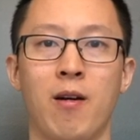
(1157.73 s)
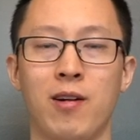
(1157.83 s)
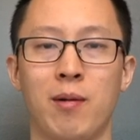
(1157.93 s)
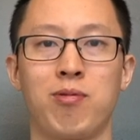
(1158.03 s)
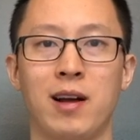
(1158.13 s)

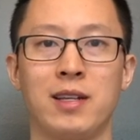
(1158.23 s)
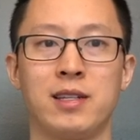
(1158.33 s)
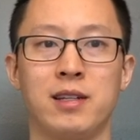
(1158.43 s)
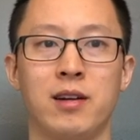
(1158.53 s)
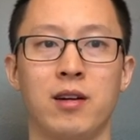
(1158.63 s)
Overhead
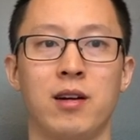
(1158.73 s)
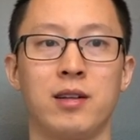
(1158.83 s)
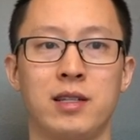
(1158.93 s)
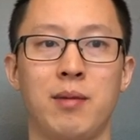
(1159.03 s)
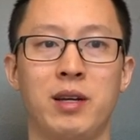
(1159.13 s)
press, your
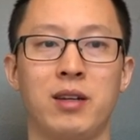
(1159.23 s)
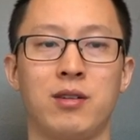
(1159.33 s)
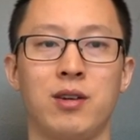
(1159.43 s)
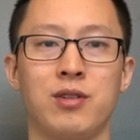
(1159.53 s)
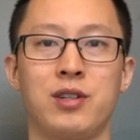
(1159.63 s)

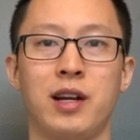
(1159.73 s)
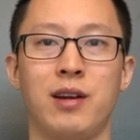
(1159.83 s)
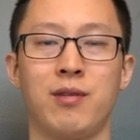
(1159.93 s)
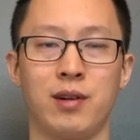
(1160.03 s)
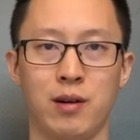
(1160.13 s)
semi-closed chain,